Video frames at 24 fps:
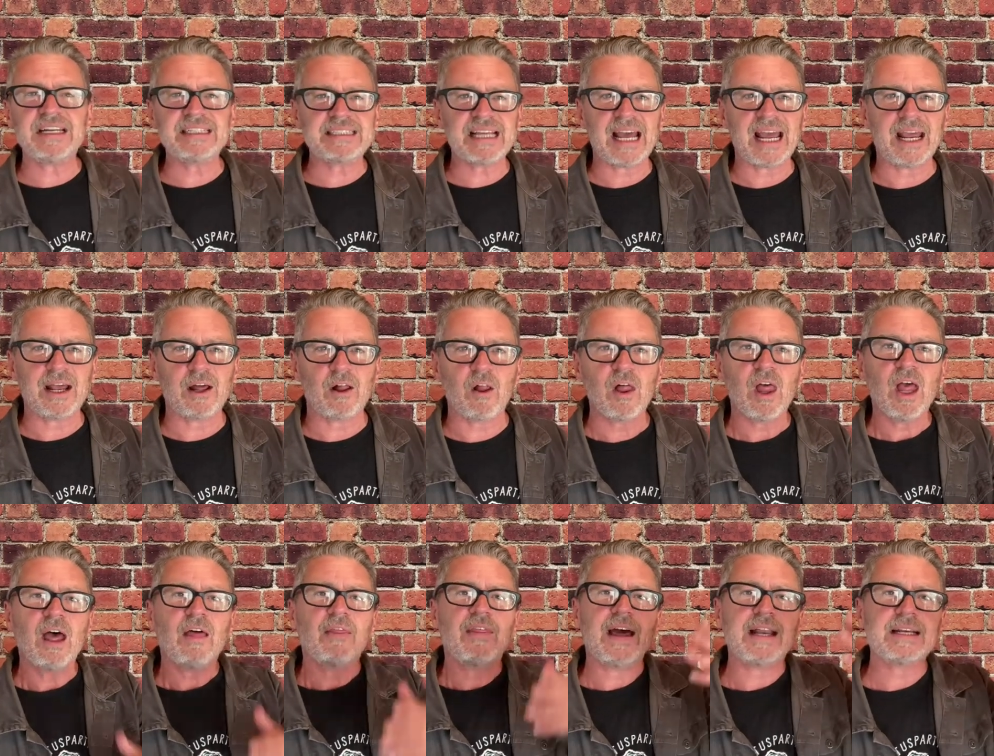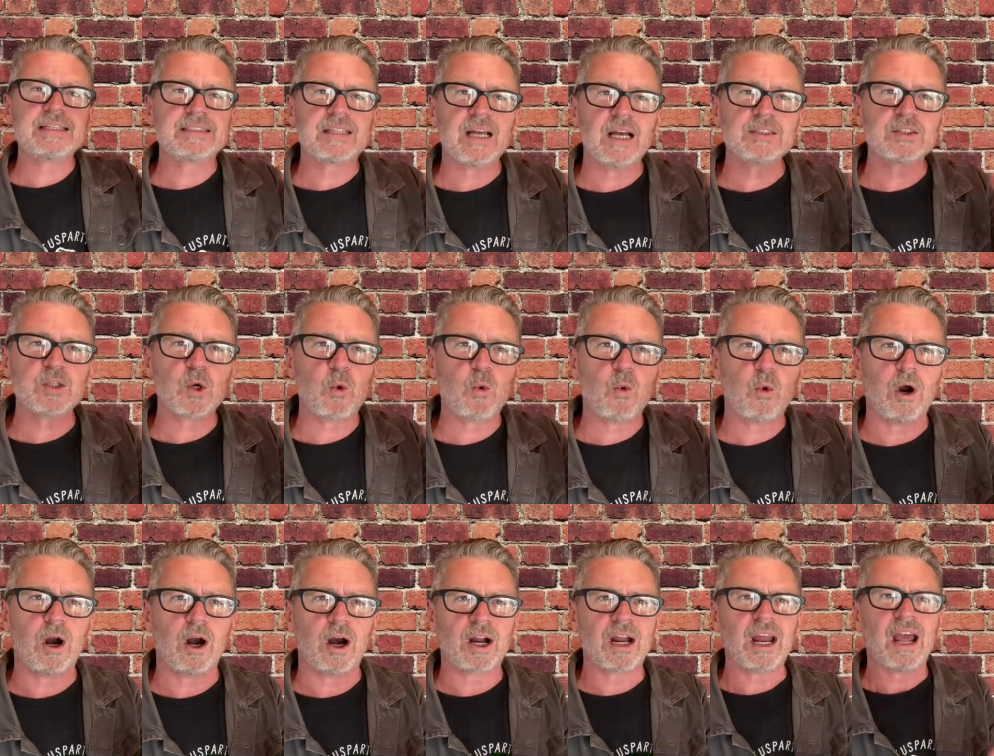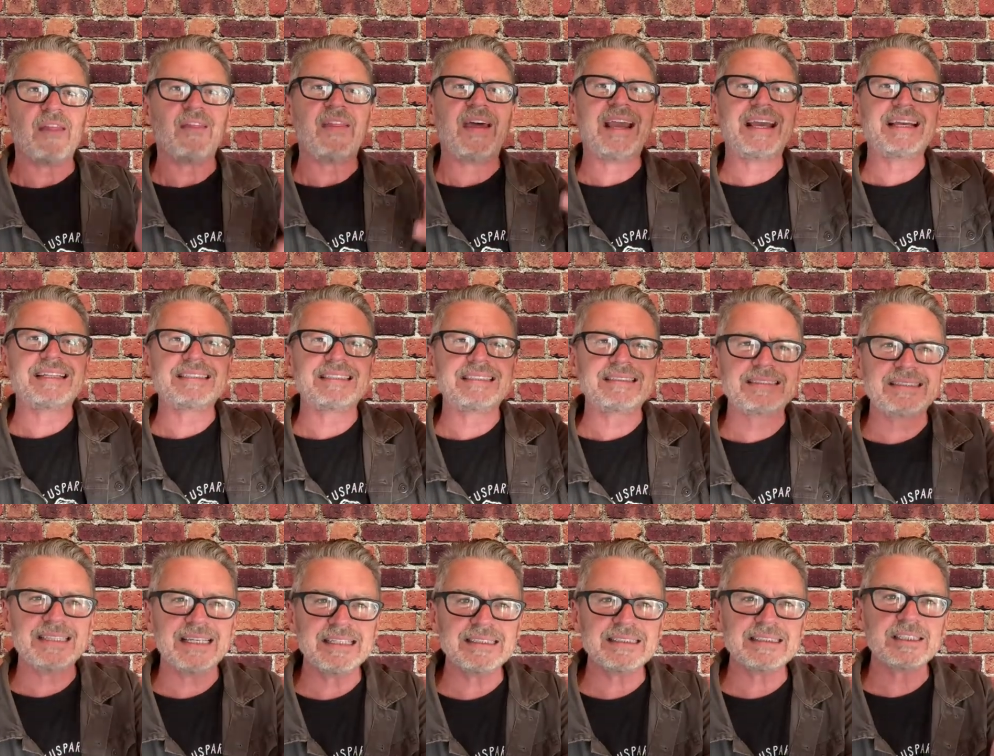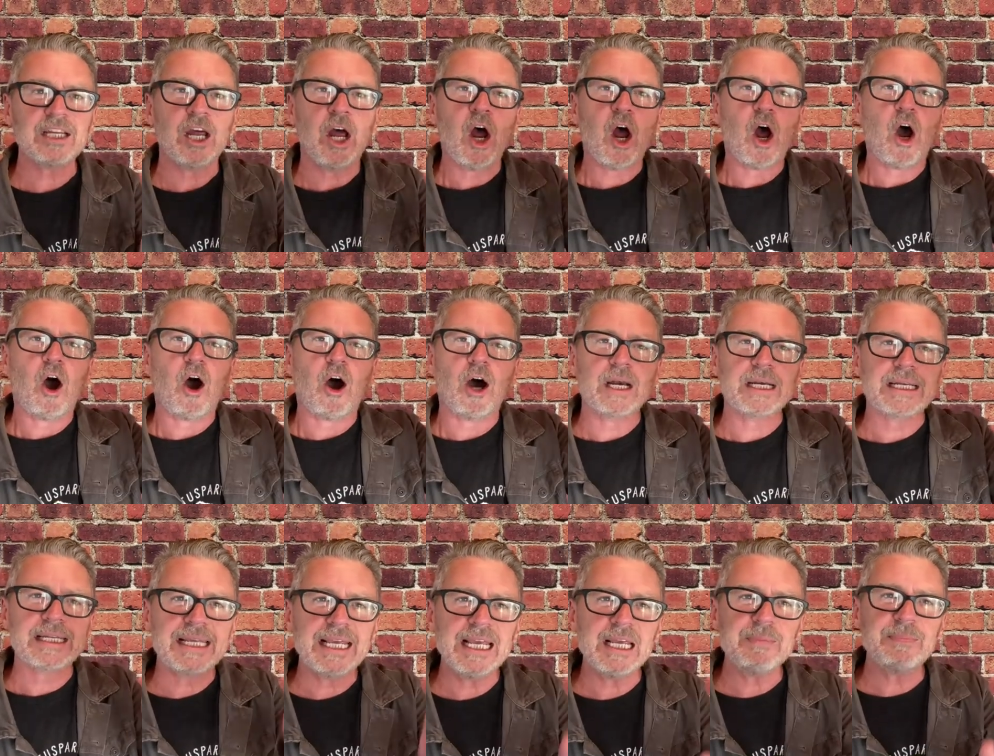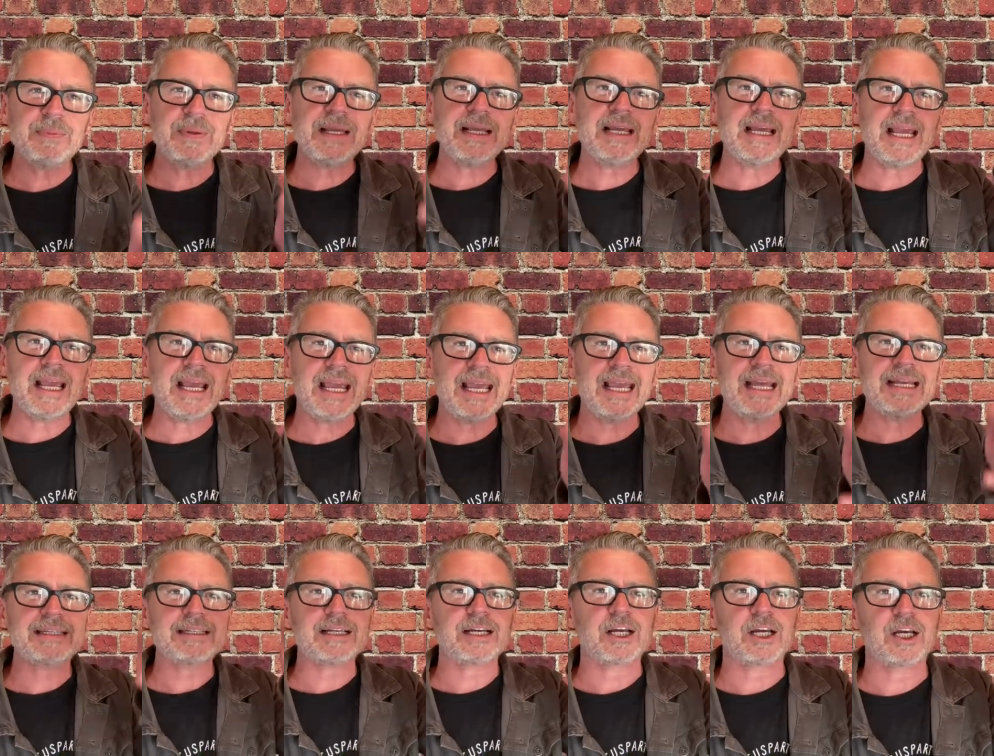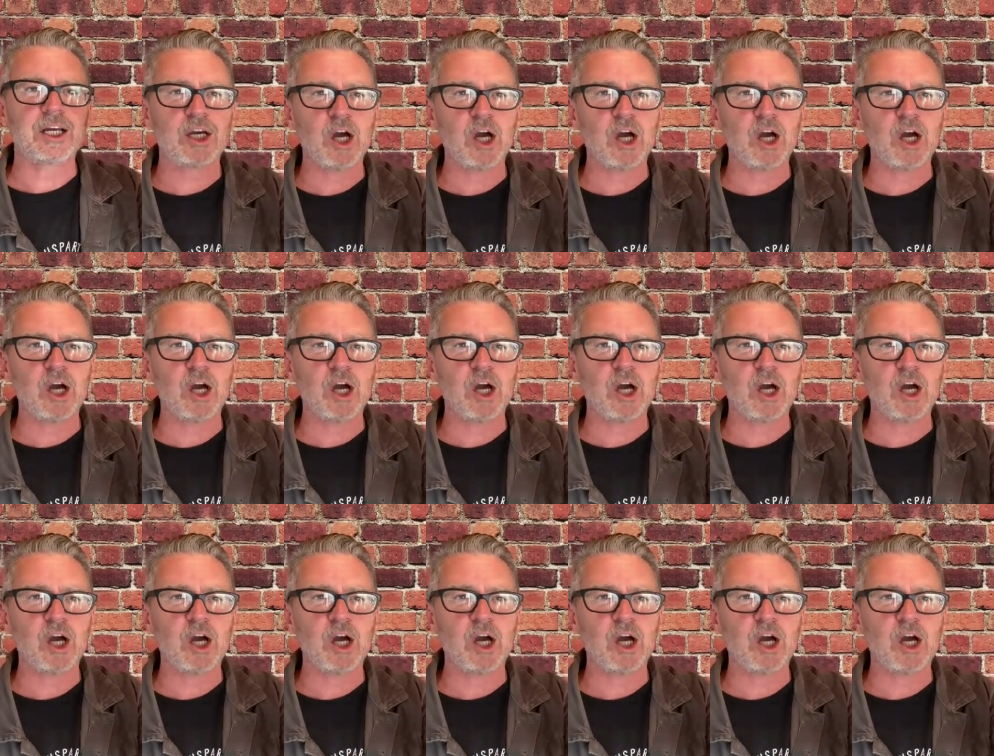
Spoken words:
tale that doesn't work. They insist on keeping it